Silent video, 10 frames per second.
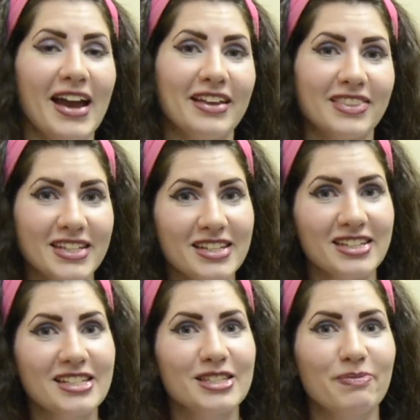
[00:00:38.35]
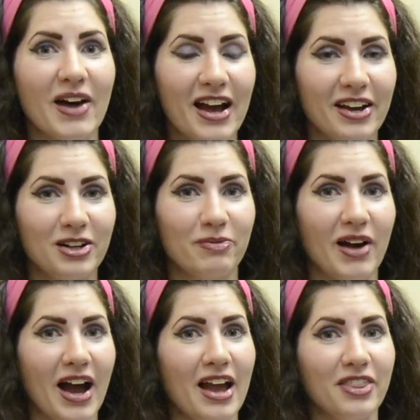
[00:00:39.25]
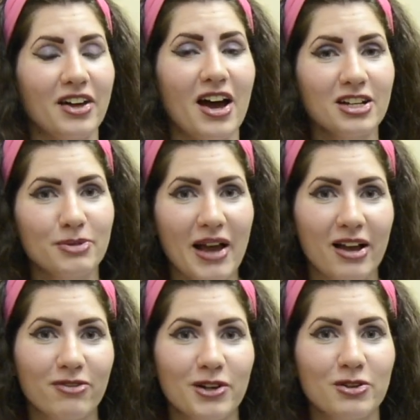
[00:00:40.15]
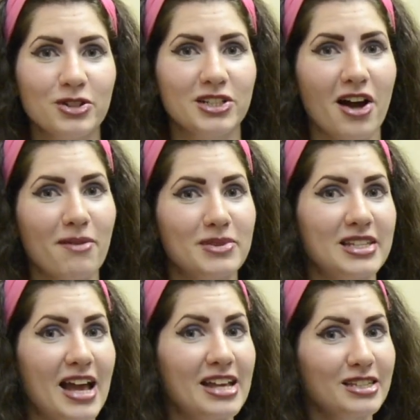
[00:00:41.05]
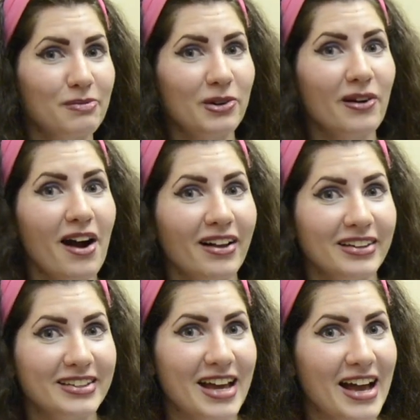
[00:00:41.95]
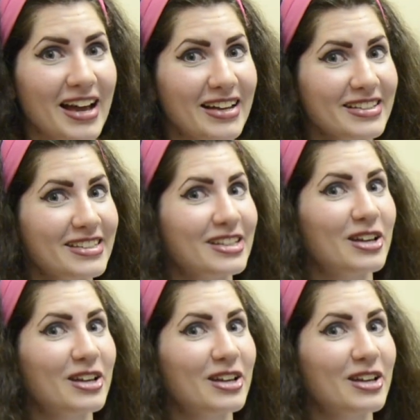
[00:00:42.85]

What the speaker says: and this is inspired by the Hunchback of Notre Dame's Esmeralda's